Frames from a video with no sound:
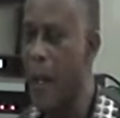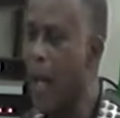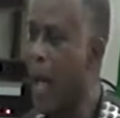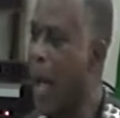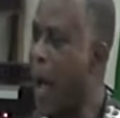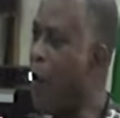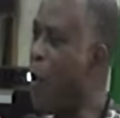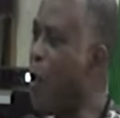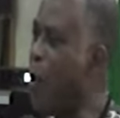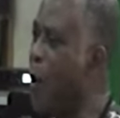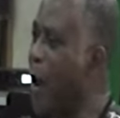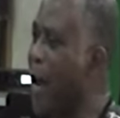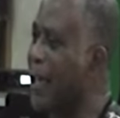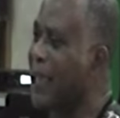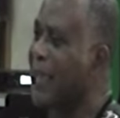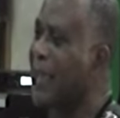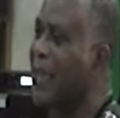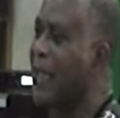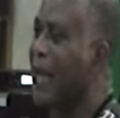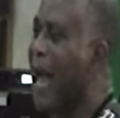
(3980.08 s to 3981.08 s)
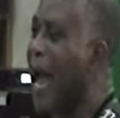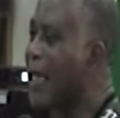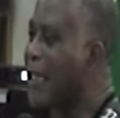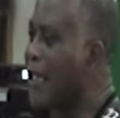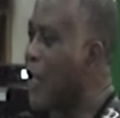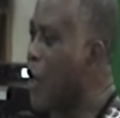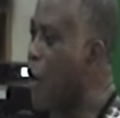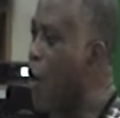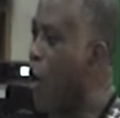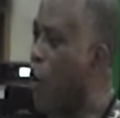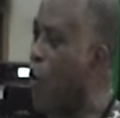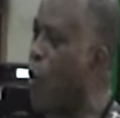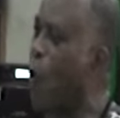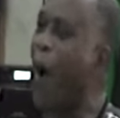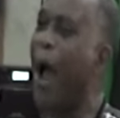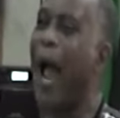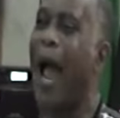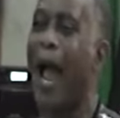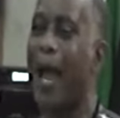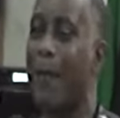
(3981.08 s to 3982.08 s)
And we were asking God,
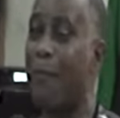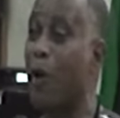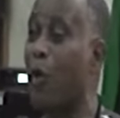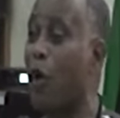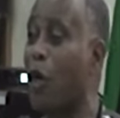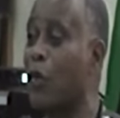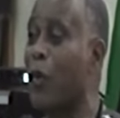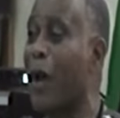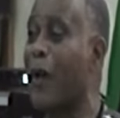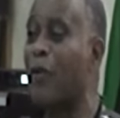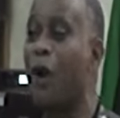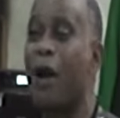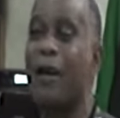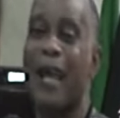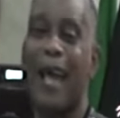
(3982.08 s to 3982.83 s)
why? Because we had done